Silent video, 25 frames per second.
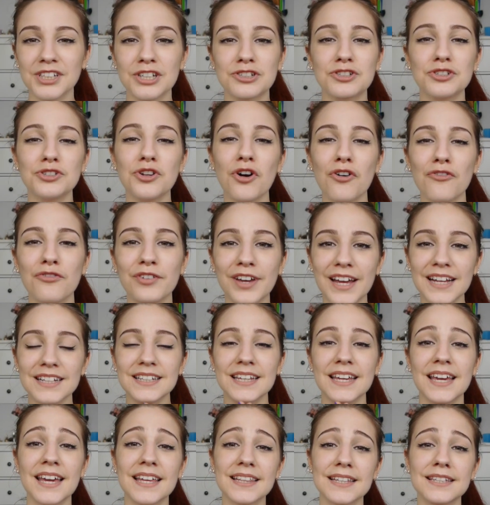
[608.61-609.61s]
Do not forget
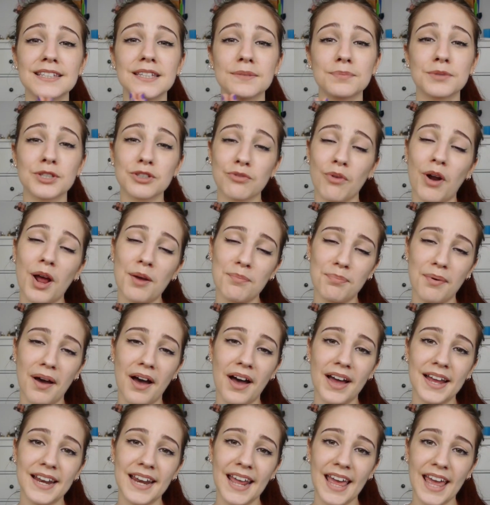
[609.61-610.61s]
to hit the subscribe
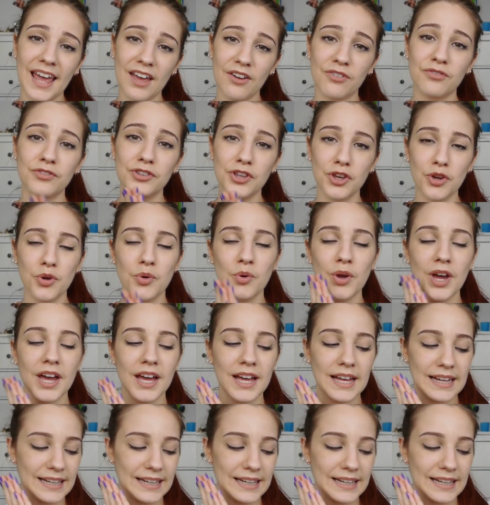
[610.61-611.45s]
button if you